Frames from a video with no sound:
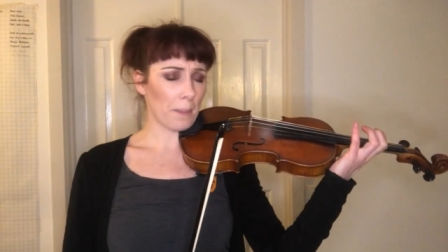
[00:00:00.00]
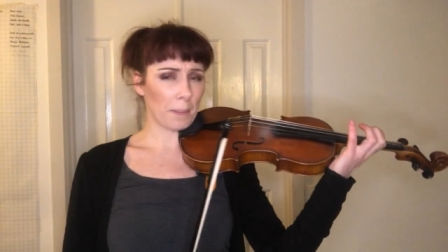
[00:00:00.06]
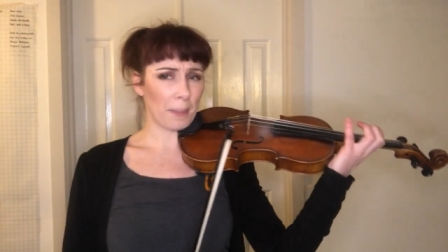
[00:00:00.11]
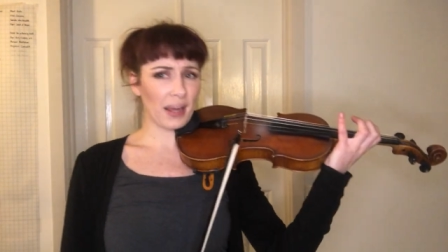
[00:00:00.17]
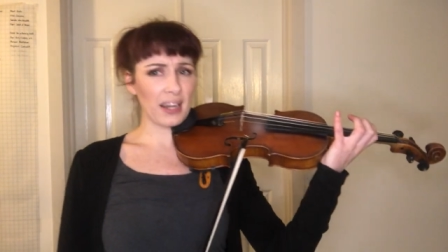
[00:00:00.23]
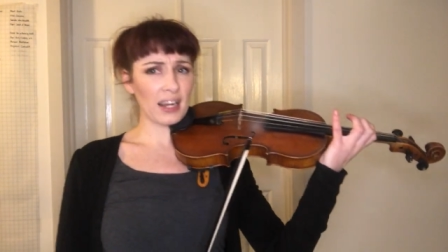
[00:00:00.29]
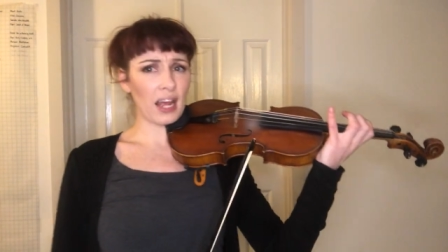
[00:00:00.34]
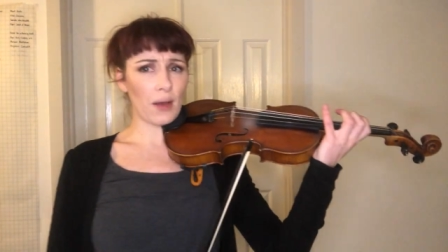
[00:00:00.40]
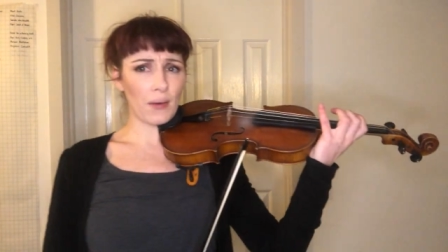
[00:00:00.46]

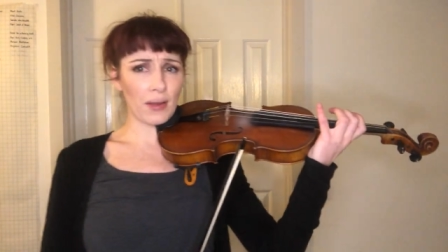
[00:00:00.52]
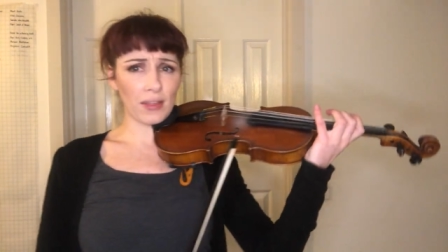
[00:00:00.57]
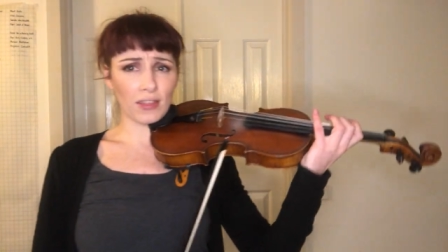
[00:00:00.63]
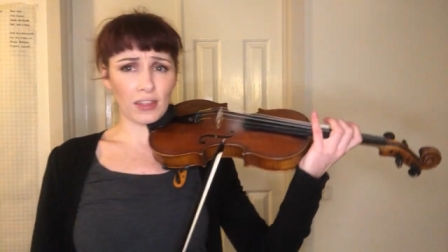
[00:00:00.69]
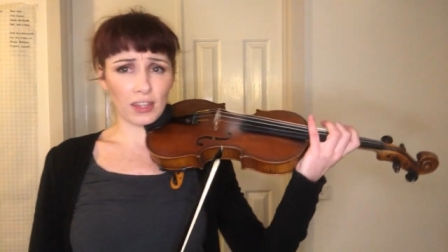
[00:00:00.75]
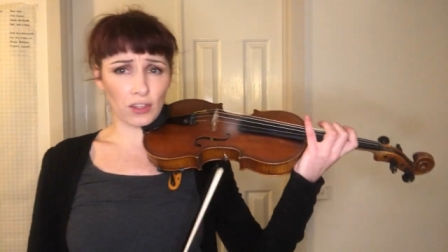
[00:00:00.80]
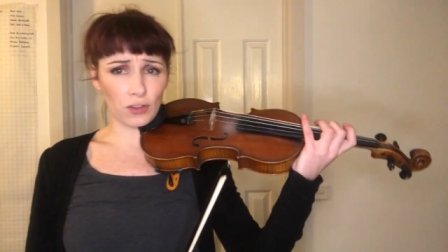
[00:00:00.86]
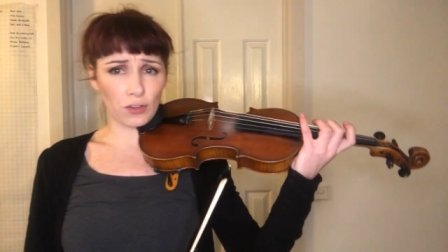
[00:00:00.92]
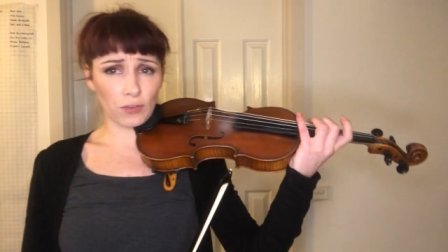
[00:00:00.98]
By now, I
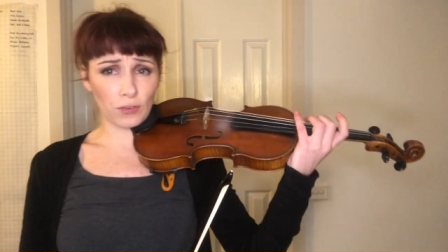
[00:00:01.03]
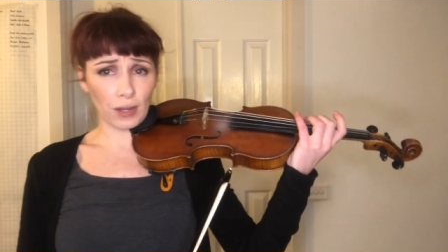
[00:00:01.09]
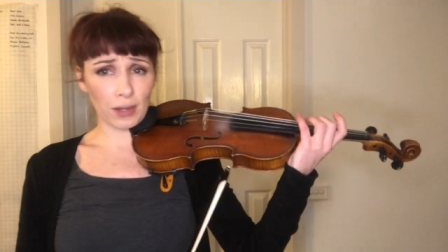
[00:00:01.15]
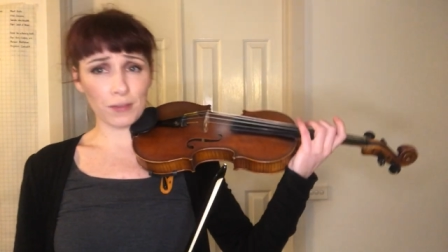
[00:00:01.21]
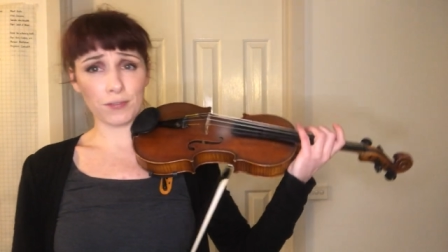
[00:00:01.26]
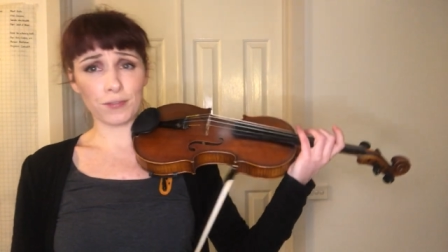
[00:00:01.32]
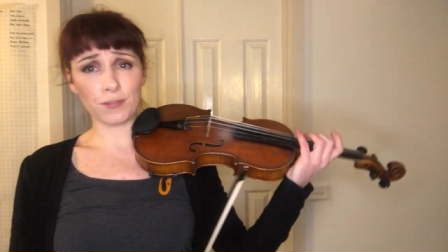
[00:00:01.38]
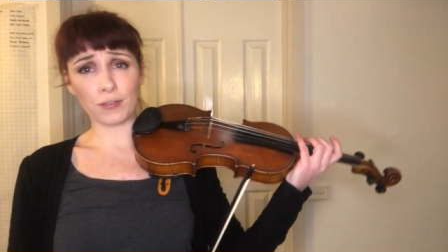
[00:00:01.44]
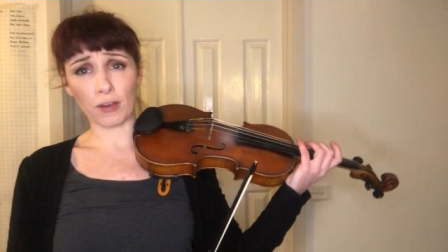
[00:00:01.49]
think you
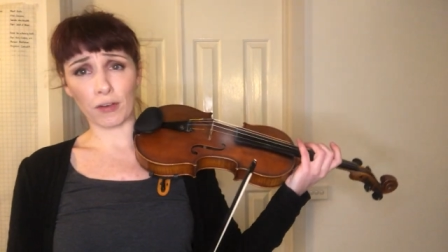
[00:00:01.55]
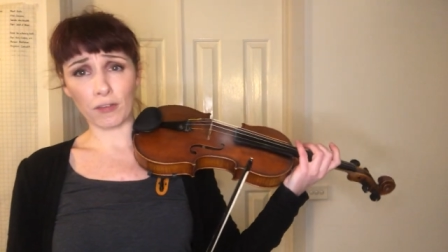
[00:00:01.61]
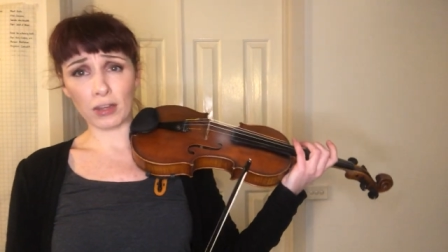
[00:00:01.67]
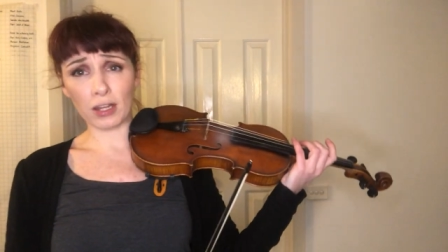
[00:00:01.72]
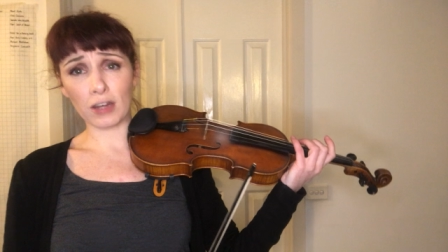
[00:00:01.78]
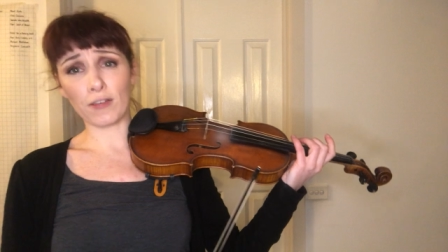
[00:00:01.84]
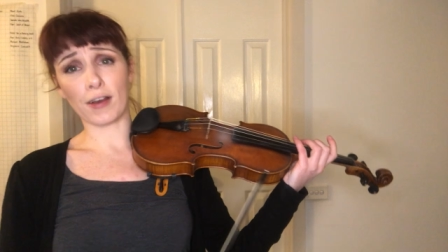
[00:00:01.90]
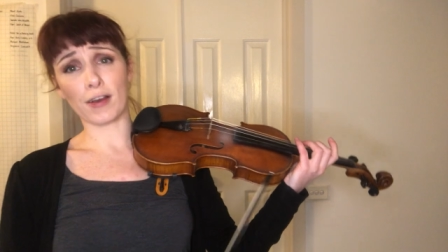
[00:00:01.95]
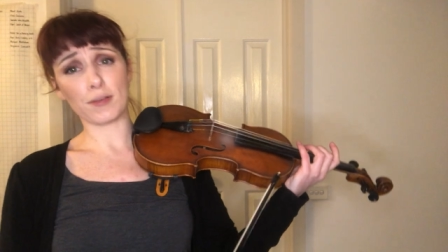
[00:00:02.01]
have
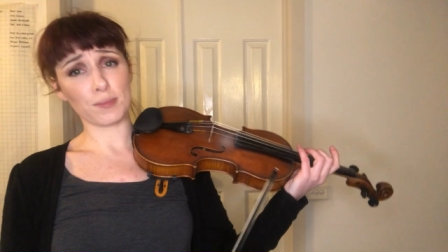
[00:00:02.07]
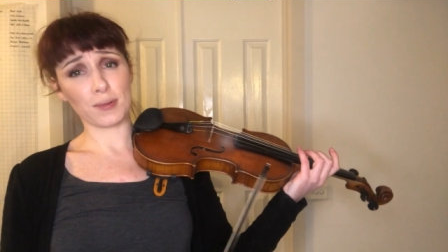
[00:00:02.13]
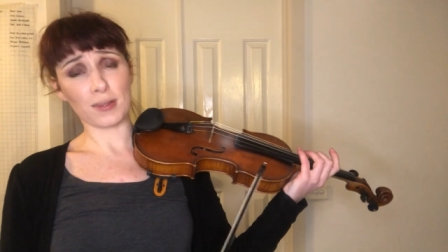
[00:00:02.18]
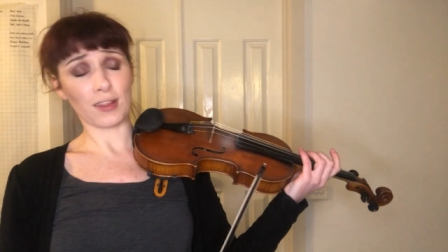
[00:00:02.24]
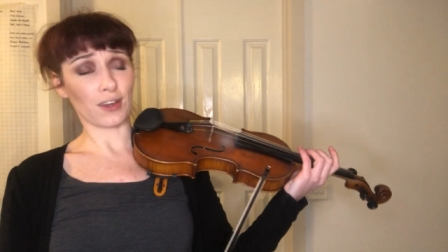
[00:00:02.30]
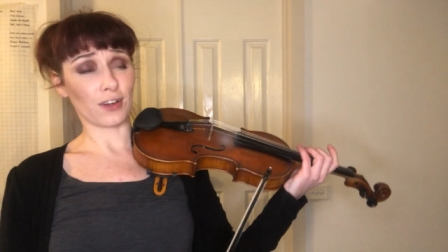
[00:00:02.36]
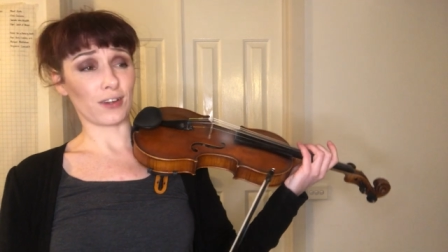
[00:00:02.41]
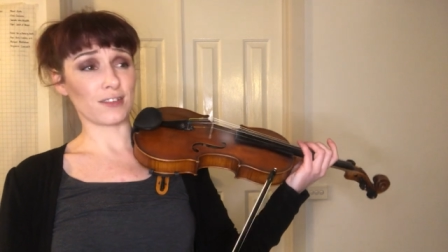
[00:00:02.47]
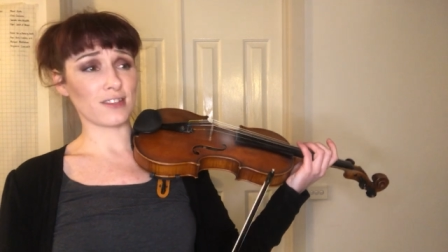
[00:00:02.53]
thoroughly grasped
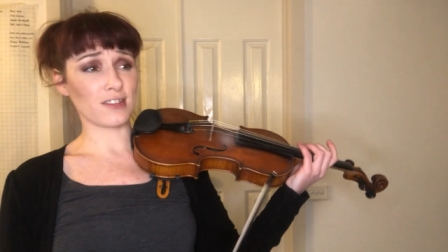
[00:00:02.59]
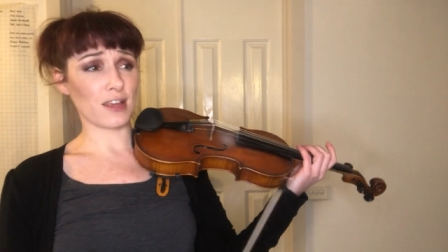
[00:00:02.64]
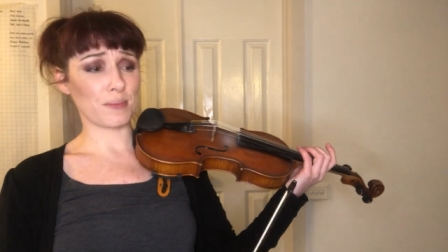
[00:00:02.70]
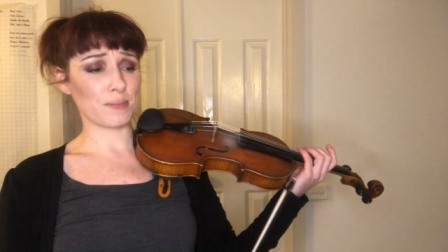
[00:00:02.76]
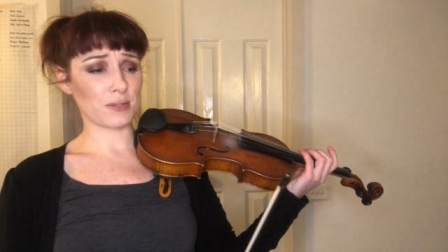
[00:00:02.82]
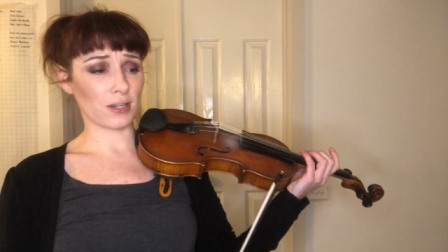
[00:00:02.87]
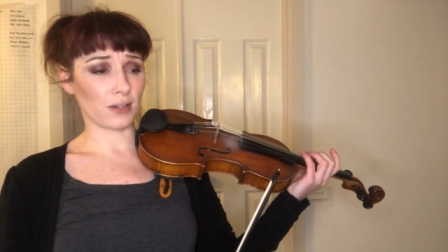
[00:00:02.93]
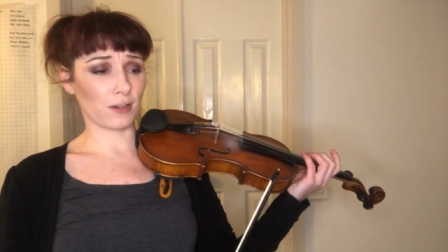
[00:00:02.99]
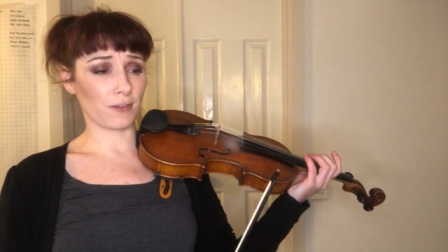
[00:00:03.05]
the
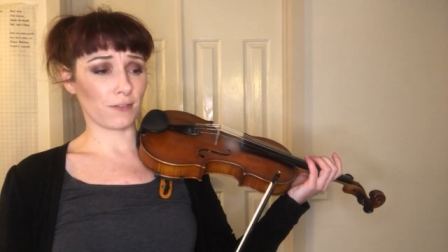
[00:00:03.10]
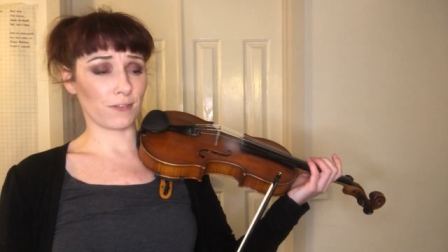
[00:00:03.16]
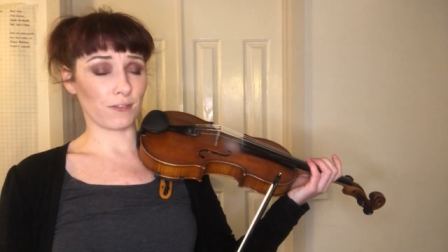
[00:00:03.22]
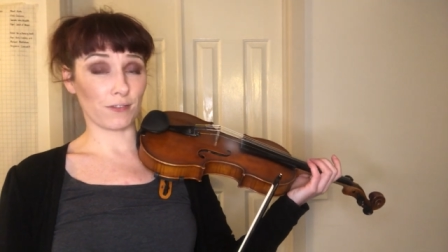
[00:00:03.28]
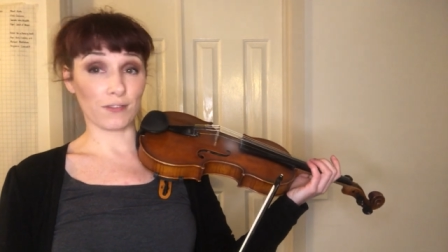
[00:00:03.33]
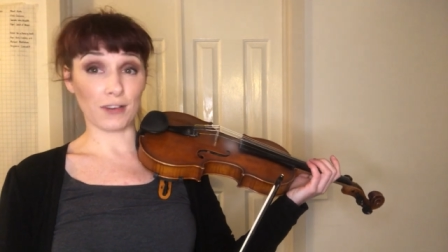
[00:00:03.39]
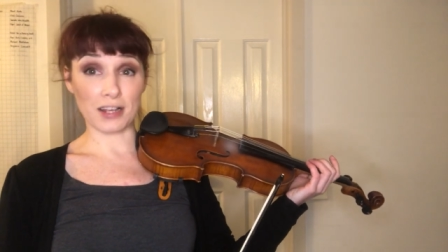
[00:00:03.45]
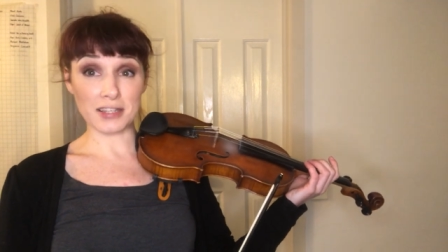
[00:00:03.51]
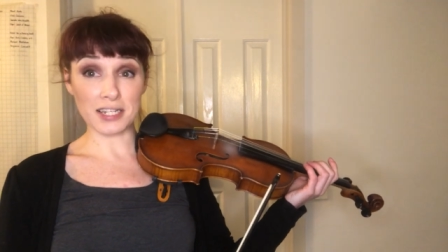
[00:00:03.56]
concept of
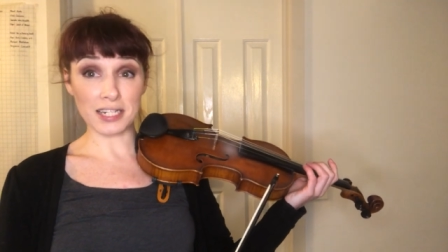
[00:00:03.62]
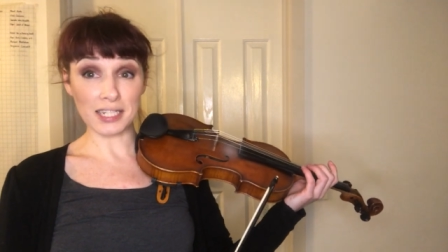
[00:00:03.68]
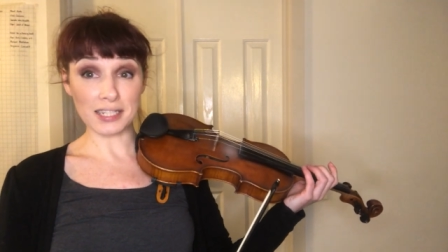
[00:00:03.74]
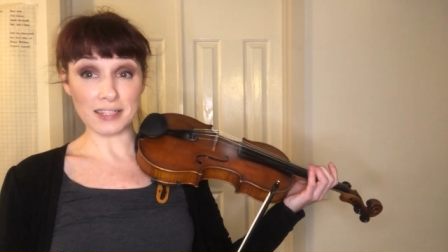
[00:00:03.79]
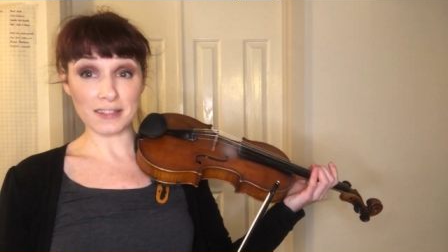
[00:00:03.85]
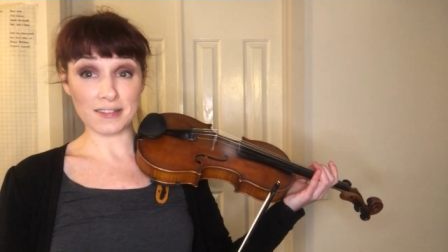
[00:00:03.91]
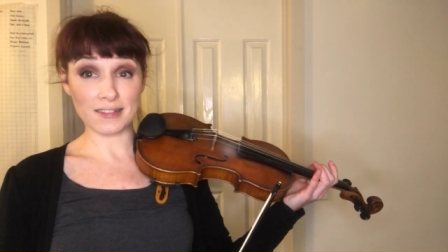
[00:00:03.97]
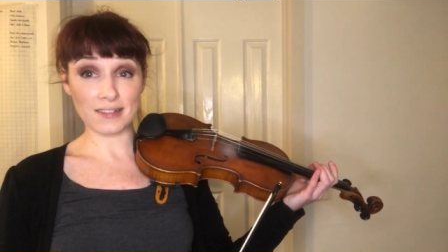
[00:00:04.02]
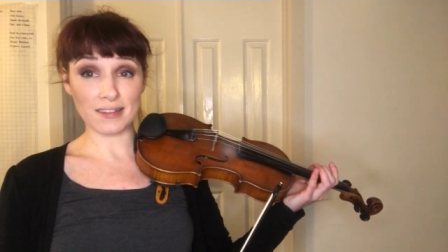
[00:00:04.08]

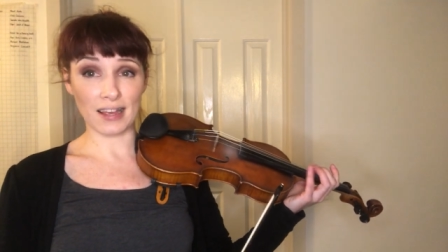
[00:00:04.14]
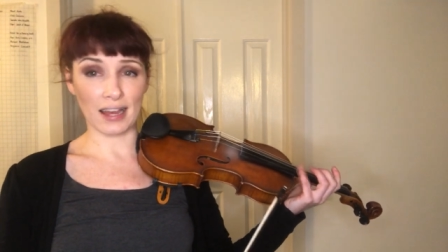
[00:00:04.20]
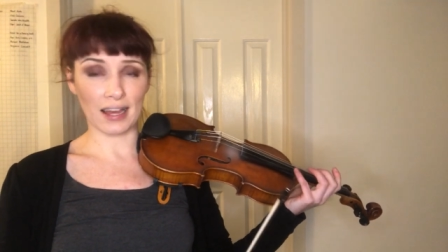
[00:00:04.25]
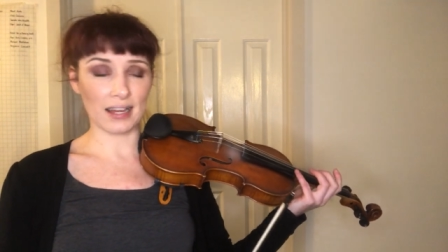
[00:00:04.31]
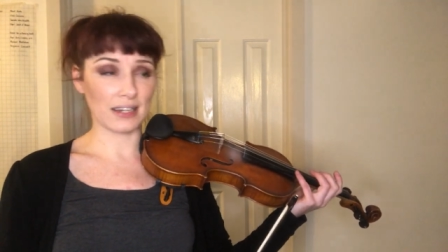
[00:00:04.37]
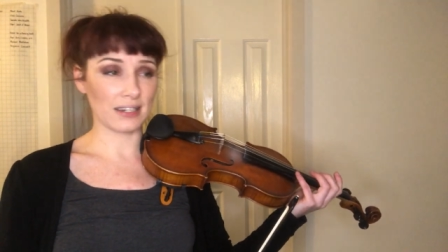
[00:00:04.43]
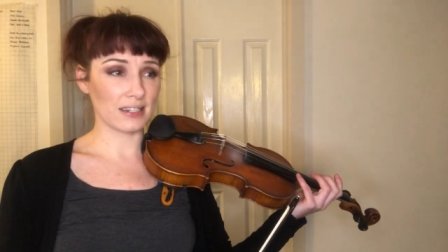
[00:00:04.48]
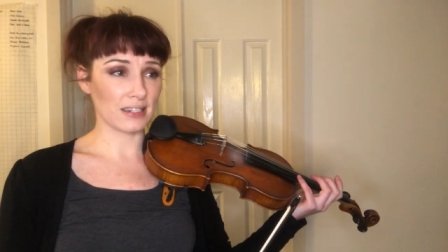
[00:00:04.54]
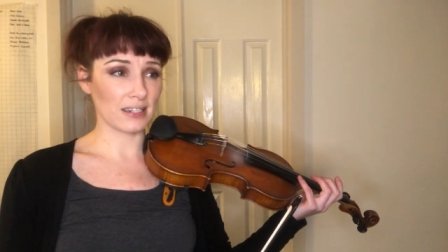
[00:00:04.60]
resonance
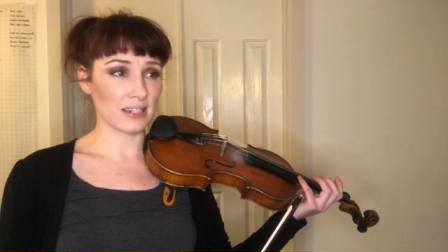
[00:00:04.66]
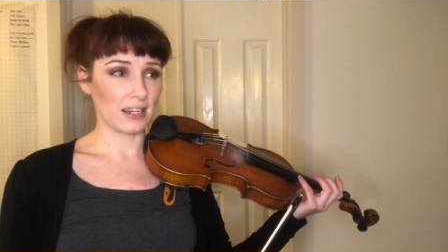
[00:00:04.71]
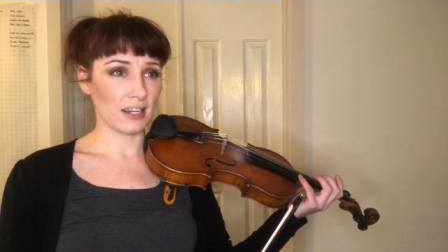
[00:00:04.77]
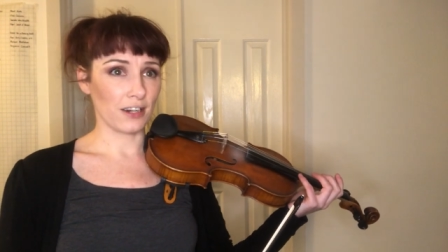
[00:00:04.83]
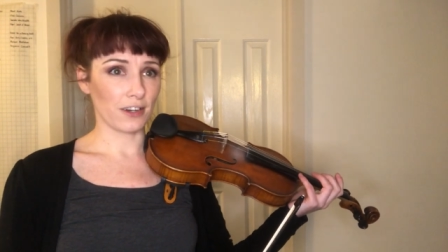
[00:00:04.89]
and